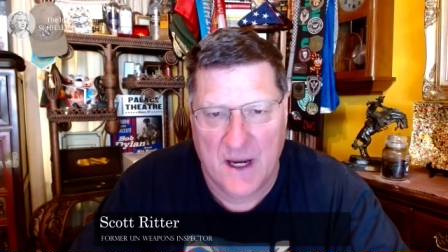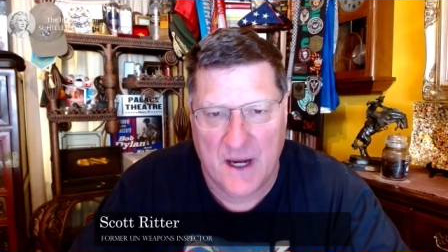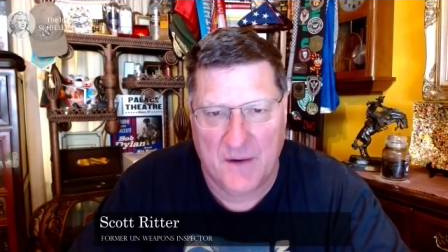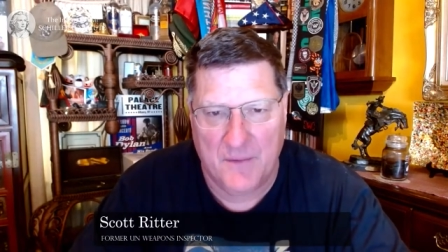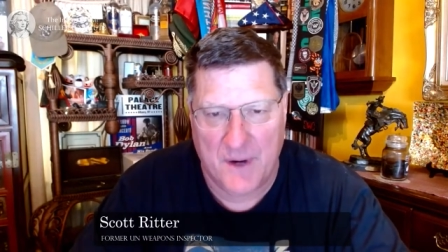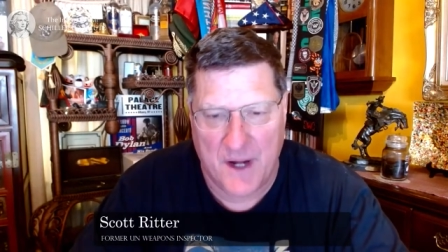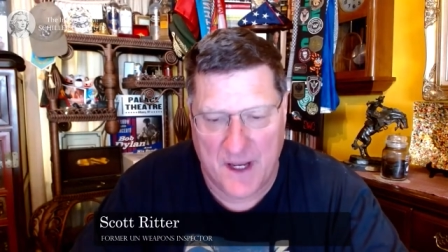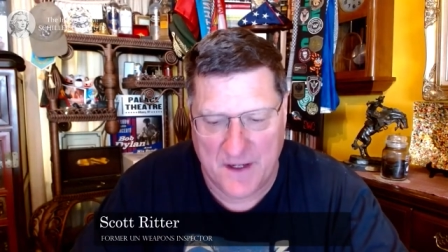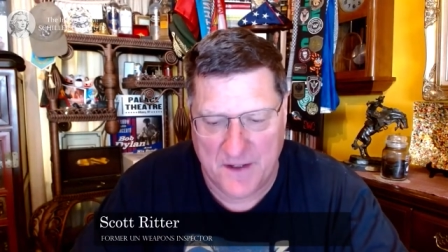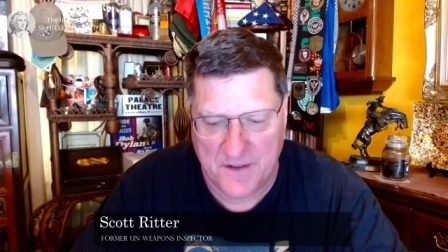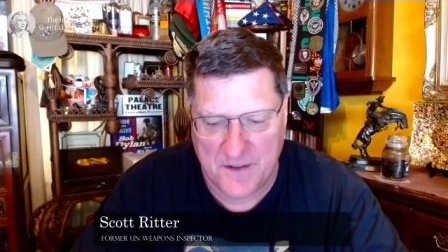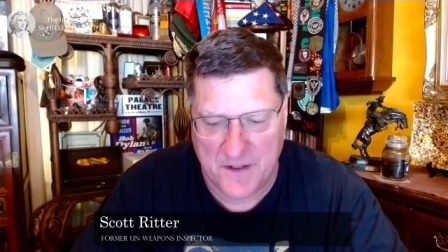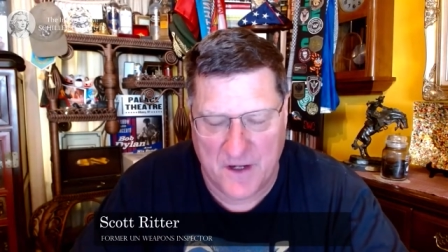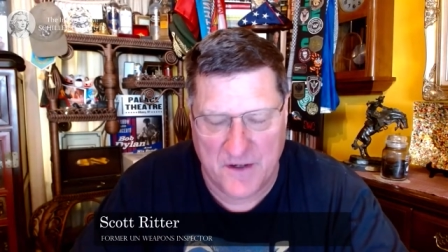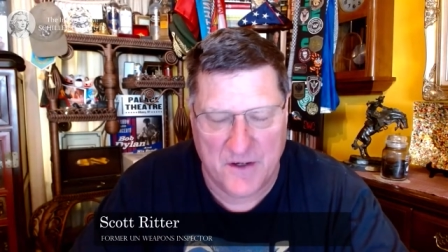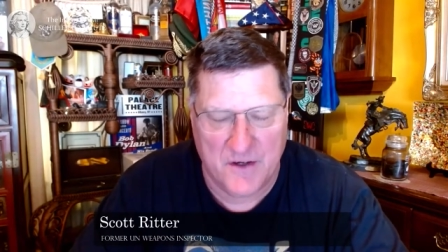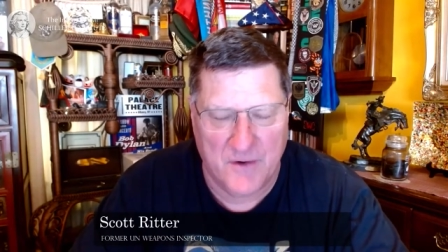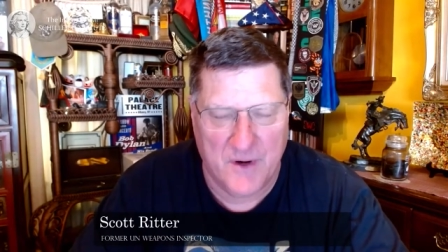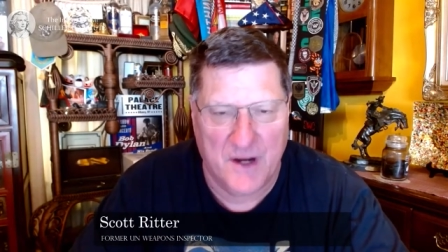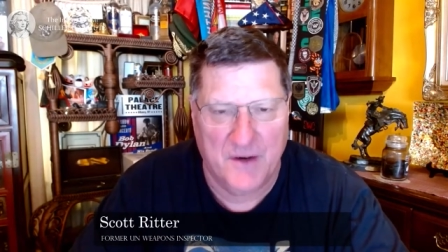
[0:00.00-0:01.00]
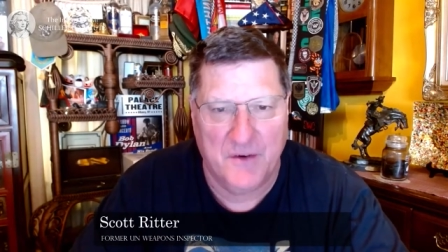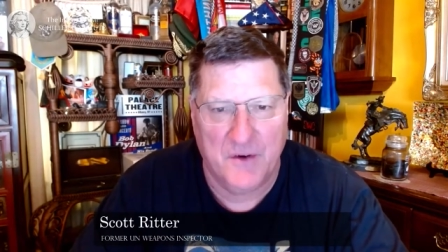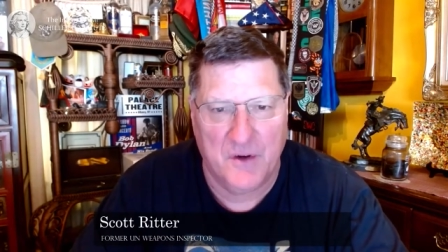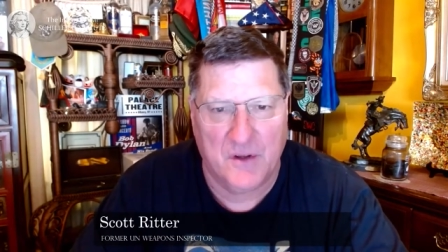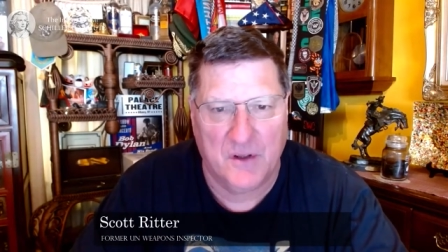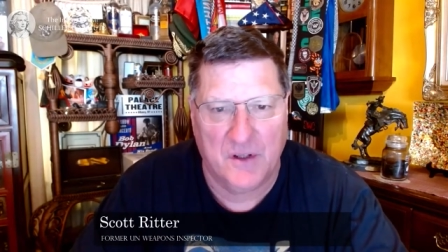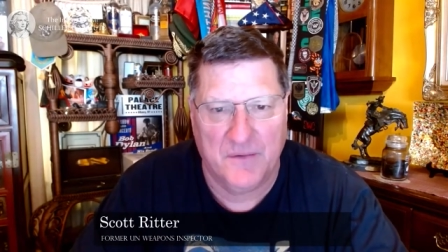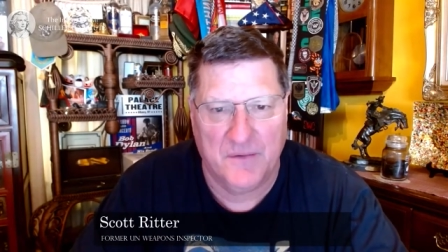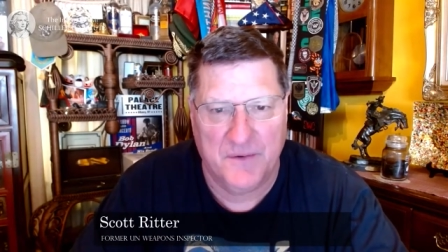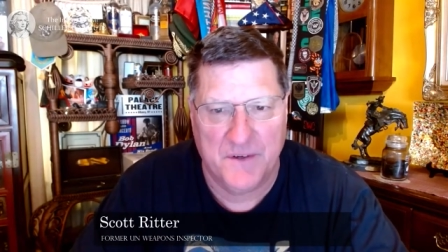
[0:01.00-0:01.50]
Iran's underground
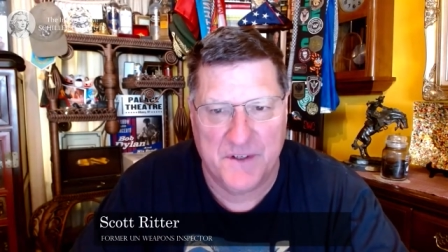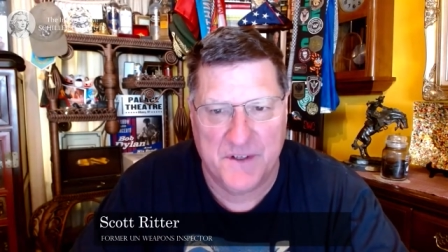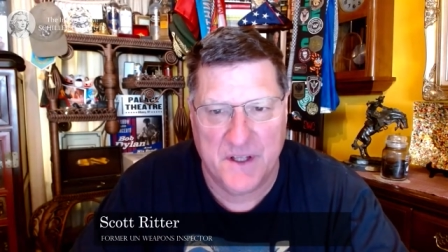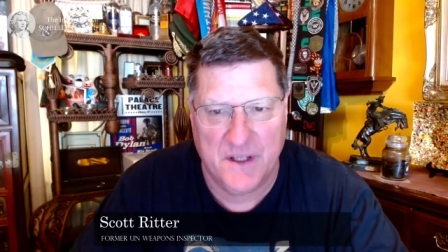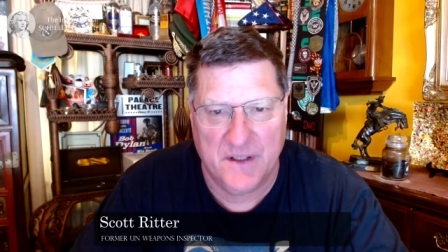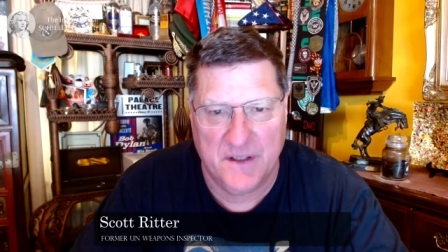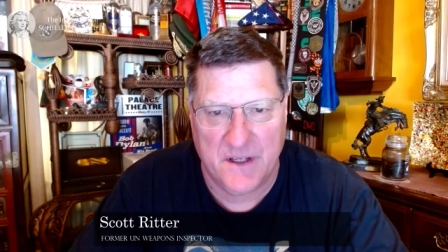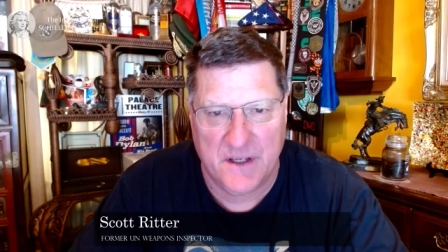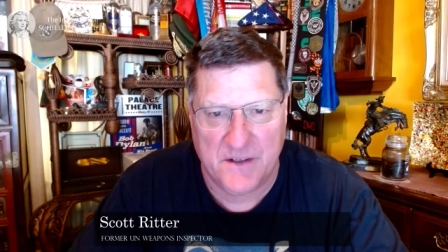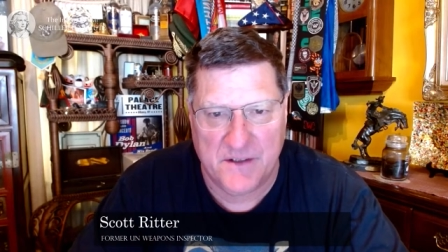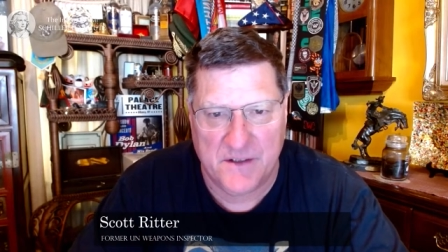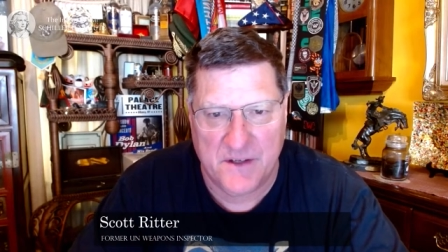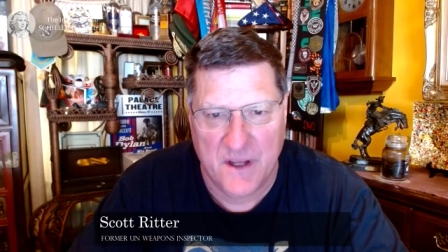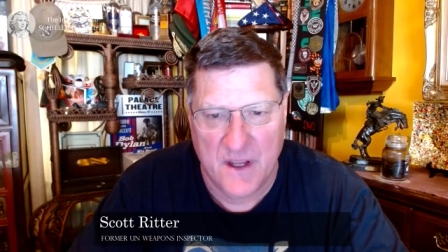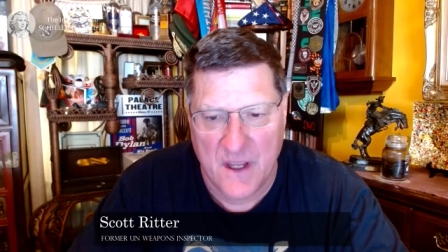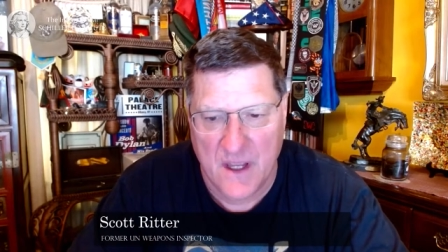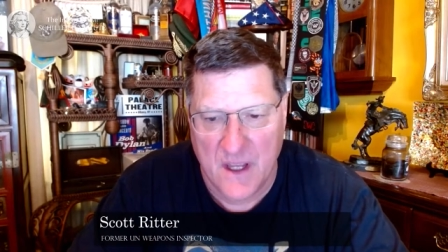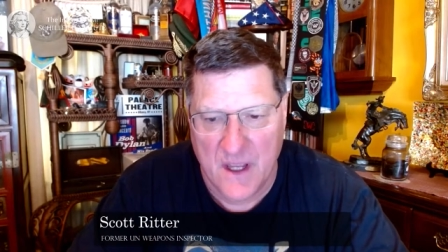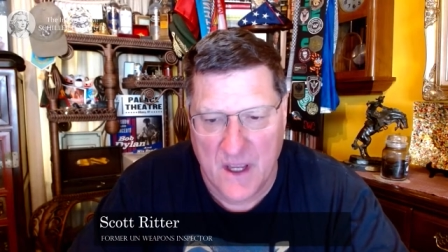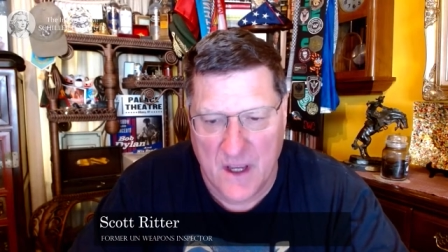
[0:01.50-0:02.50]
nuclear facilities.